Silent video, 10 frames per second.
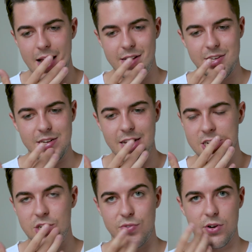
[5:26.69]
As a
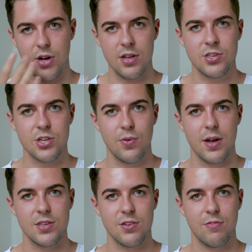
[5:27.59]
natural
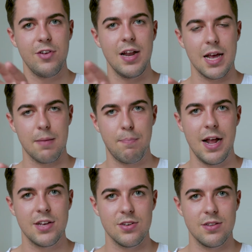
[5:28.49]
consequence of feeling
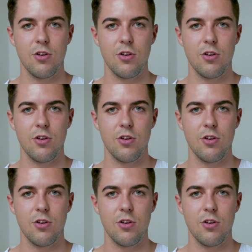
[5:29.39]
pleasant,